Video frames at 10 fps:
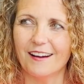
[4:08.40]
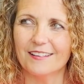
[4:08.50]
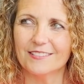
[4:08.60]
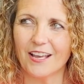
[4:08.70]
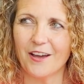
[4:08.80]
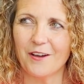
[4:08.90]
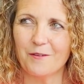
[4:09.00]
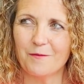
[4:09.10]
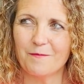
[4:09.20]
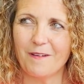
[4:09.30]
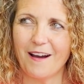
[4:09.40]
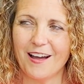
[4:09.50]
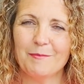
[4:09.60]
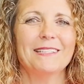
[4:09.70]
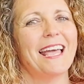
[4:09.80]
So
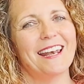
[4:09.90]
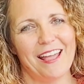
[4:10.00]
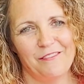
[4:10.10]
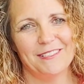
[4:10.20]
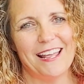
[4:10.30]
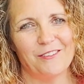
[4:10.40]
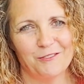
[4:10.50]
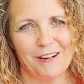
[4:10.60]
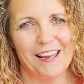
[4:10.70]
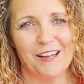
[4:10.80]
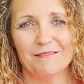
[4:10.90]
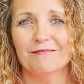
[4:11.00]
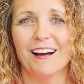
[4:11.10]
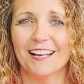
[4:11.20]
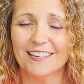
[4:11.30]
I'm a 10 out of 10 on Grillo.
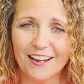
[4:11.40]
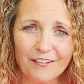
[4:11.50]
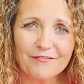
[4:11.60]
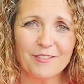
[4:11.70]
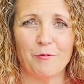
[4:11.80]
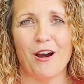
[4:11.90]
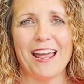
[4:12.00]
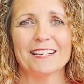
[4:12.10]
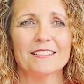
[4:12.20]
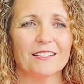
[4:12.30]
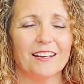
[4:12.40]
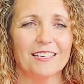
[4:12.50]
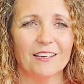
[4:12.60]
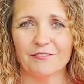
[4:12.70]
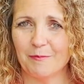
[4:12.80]
I love the brand, I
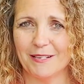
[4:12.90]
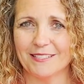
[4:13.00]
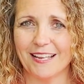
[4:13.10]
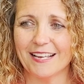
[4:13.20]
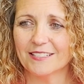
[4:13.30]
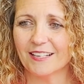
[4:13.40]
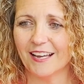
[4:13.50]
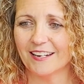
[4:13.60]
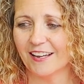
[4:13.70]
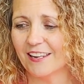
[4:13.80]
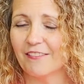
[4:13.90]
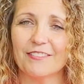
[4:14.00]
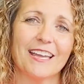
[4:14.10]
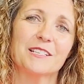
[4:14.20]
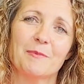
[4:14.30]
love the business, and I love
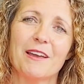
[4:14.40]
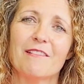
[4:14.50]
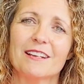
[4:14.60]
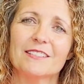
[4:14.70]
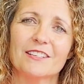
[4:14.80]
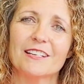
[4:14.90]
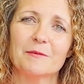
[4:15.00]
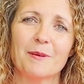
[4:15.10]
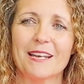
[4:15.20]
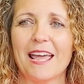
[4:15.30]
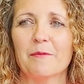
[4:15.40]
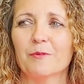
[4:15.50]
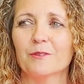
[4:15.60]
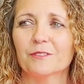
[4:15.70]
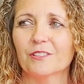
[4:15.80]
the experience that it's been
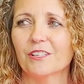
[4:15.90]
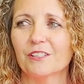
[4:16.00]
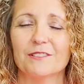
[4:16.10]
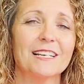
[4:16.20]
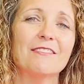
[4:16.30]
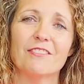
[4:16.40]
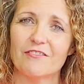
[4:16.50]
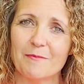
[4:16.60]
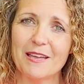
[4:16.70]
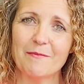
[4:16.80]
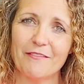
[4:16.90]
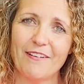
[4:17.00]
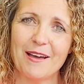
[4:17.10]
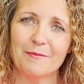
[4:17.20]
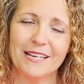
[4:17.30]
able to deliver for me and my
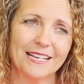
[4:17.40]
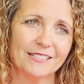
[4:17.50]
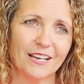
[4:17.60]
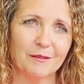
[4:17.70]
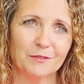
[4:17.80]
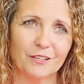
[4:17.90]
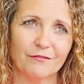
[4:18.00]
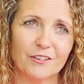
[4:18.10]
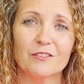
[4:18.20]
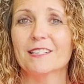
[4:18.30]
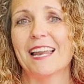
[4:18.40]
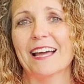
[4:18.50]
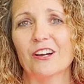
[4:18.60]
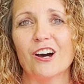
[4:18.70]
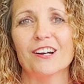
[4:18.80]
family in terms of using our
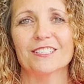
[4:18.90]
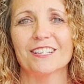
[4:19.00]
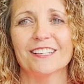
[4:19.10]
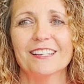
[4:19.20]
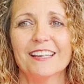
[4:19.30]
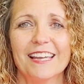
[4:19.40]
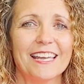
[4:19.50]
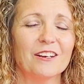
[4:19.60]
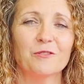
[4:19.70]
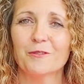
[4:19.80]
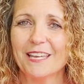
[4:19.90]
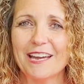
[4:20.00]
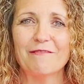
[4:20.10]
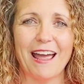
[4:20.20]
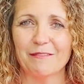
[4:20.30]
garden in an all
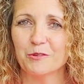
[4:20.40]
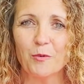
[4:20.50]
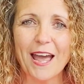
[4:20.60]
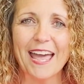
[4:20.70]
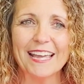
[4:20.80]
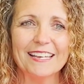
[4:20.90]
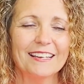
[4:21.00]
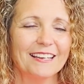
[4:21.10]
year round way,